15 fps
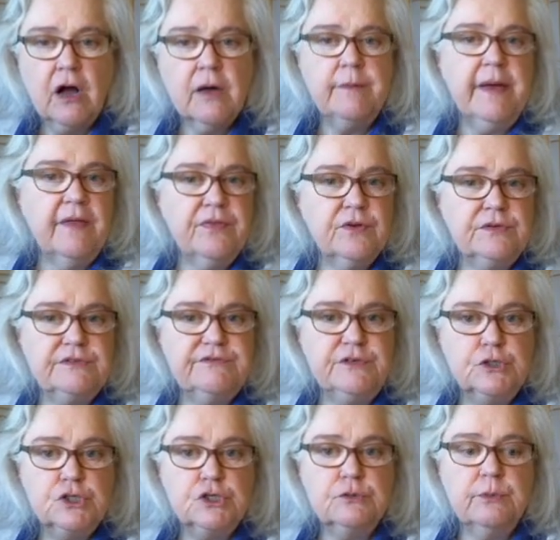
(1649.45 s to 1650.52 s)
about those
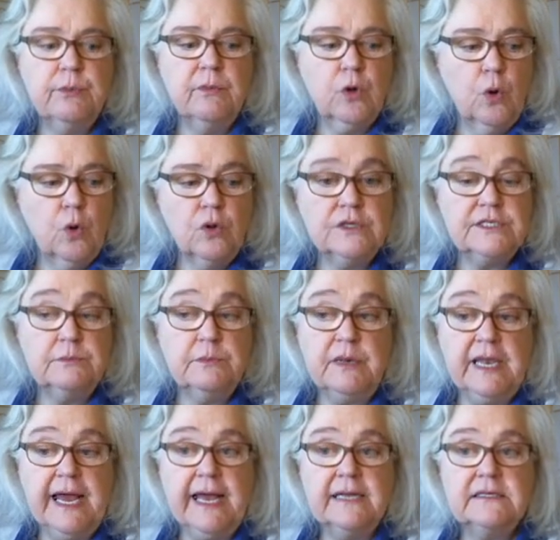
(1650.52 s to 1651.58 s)
future goals and
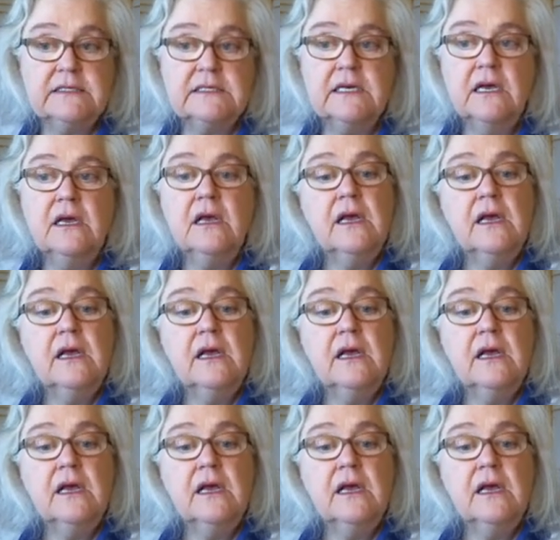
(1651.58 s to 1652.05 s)
plans